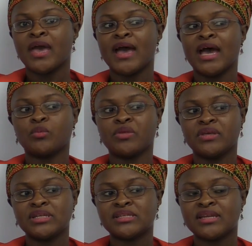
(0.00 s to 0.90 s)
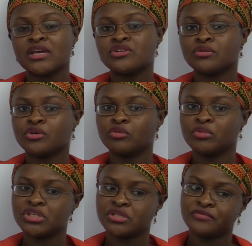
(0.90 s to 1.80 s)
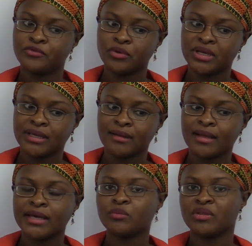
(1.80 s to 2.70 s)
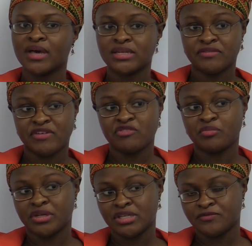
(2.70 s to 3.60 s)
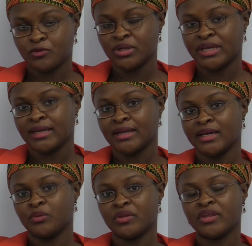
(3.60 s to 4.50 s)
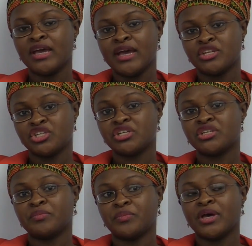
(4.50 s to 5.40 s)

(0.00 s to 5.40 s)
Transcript: And with the international community falling in line with that, if everybody's falling in line with gender,